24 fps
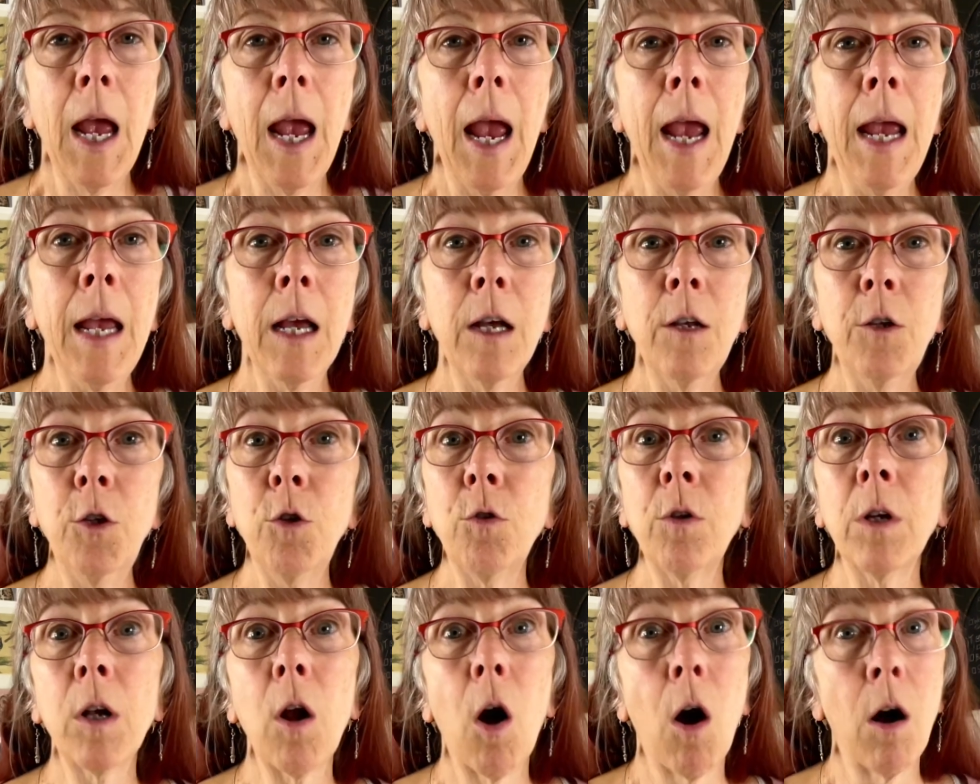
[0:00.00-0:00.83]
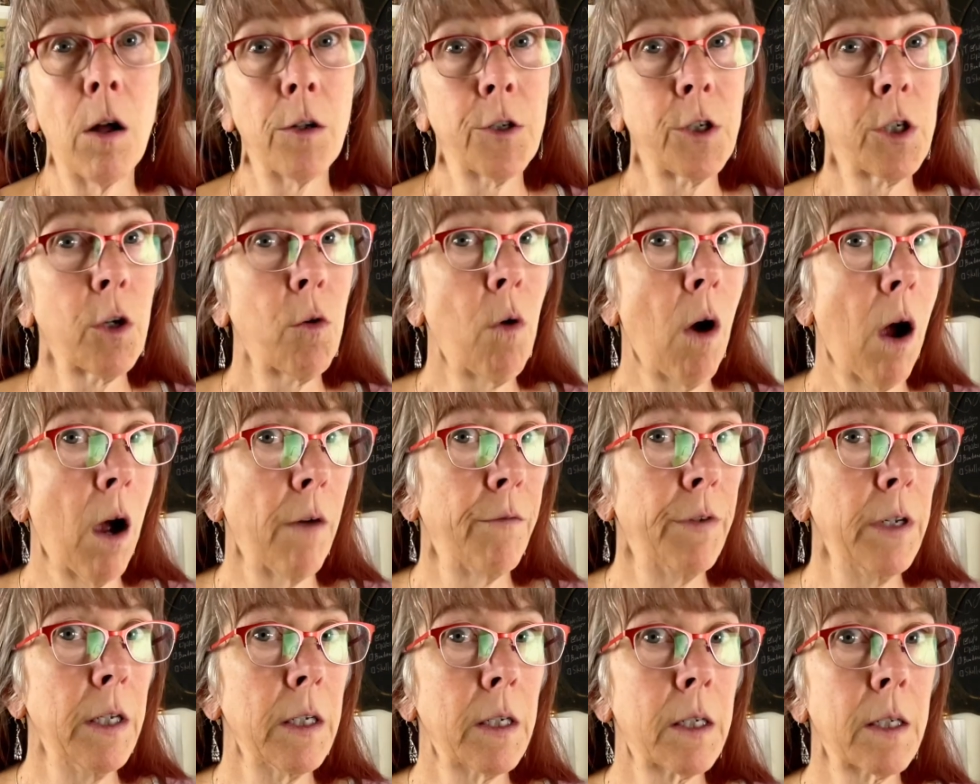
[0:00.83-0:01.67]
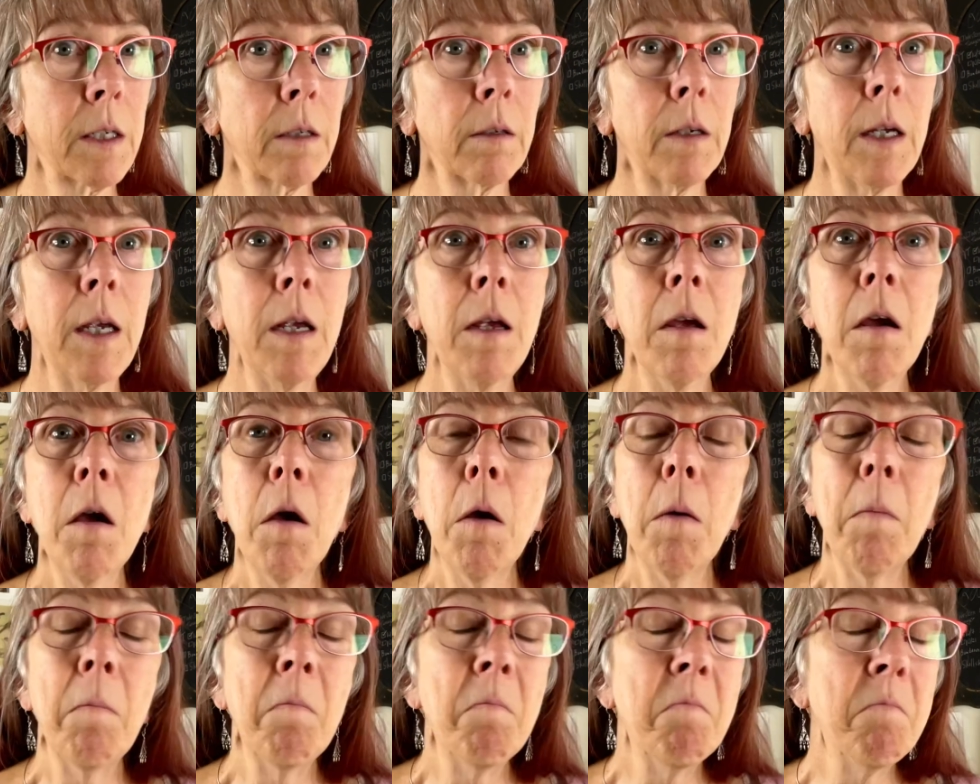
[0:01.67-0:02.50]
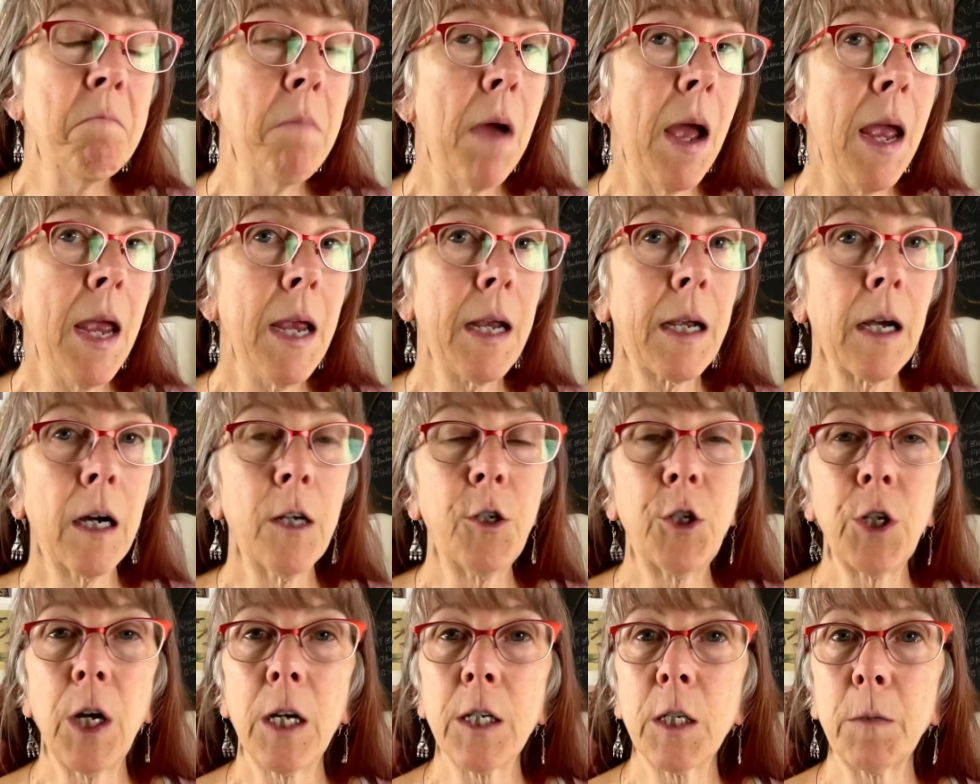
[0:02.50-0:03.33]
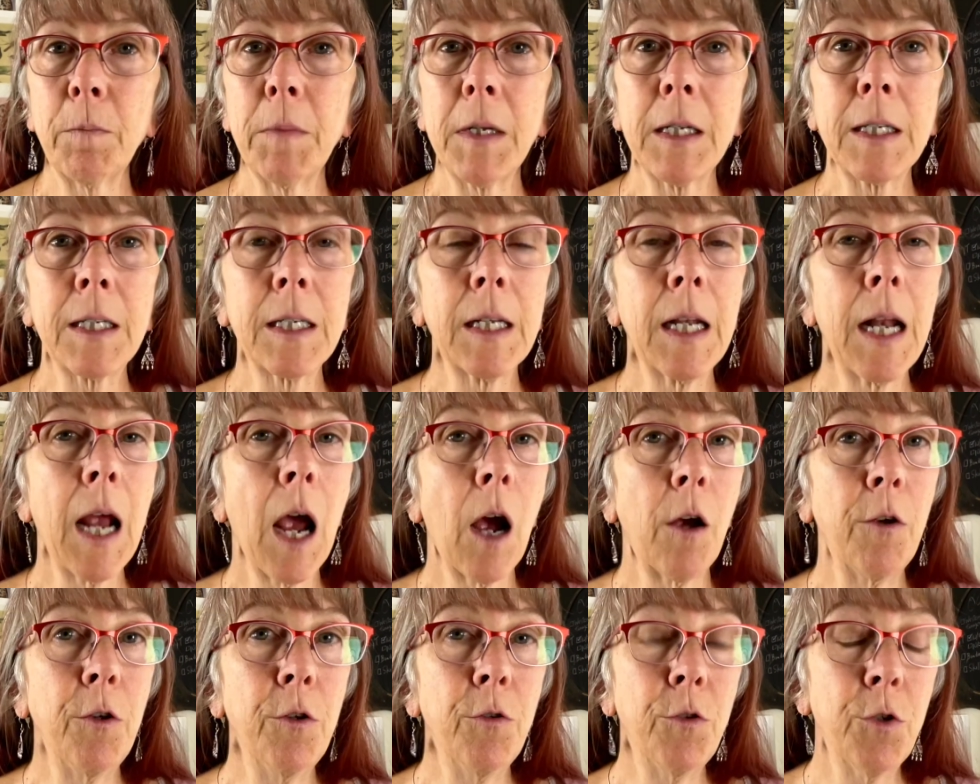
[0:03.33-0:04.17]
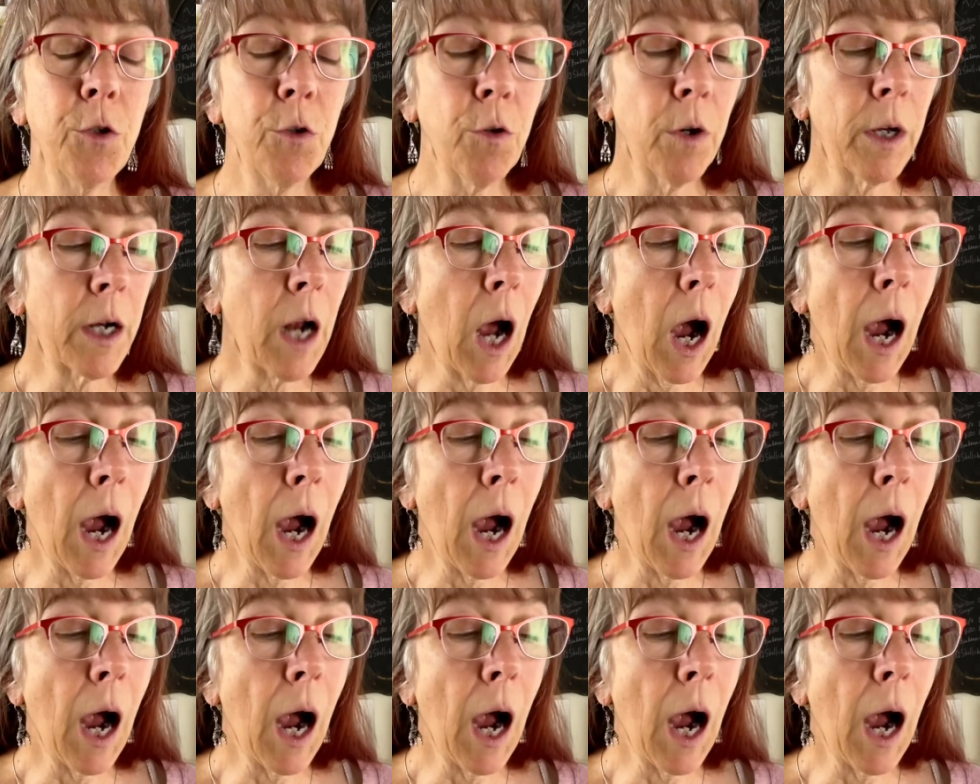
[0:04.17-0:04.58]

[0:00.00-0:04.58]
And you can also obviously make adjustments in how you do it.